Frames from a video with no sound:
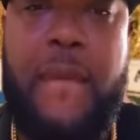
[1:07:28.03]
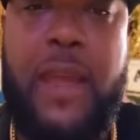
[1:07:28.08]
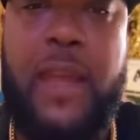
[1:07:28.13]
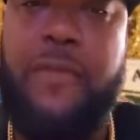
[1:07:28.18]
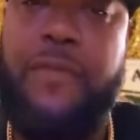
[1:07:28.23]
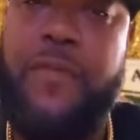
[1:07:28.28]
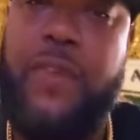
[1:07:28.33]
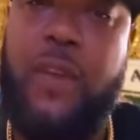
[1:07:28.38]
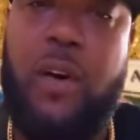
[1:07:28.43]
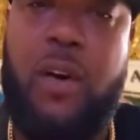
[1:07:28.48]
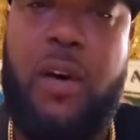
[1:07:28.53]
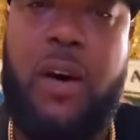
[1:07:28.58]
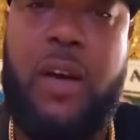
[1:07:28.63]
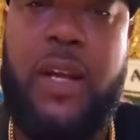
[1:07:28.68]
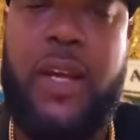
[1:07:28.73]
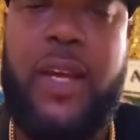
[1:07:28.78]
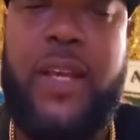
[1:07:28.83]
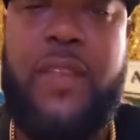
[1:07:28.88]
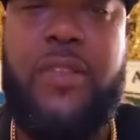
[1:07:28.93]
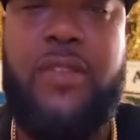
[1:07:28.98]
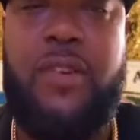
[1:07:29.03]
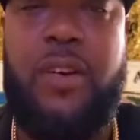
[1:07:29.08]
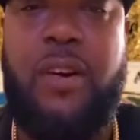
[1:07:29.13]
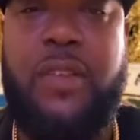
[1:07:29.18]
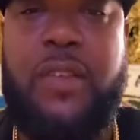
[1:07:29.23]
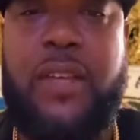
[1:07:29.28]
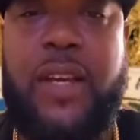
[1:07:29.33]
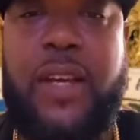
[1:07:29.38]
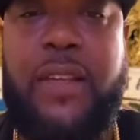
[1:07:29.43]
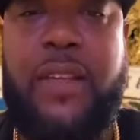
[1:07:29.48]
In Florida, in
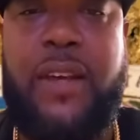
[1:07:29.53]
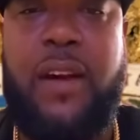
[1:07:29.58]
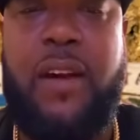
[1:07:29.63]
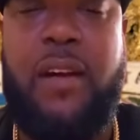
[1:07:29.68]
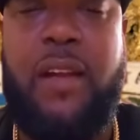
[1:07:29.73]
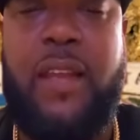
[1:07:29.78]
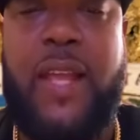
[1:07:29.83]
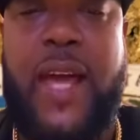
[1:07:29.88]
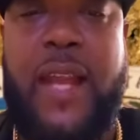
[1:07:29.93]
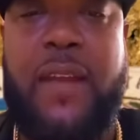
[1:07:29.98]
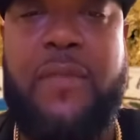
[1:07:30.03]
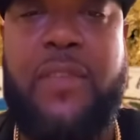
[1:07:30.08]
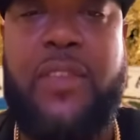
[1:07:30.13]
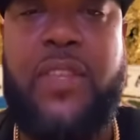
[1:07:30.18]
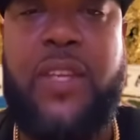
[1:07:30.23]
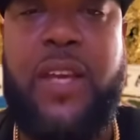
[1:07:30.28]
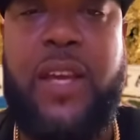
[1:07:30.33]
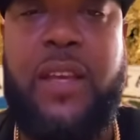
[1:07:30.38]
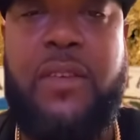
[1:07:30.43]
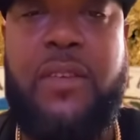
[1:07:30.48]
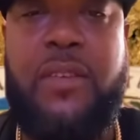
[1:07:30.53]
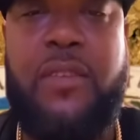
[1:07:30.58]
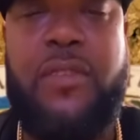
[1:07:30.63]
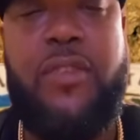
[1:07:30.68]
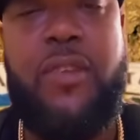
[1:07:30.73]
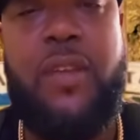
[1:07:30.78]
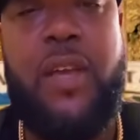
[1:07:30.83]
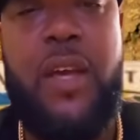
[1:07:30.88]
Georgia, in Carolina, Virginia,